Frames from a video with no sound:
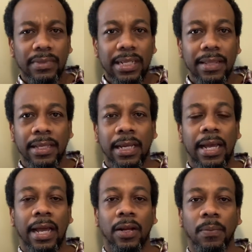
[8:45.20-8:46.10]
they
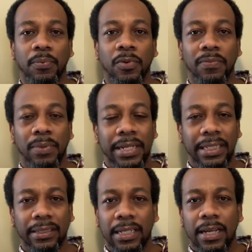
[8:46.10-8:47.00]
had approved
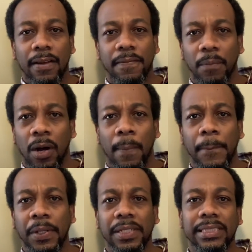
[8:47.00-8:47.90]
billions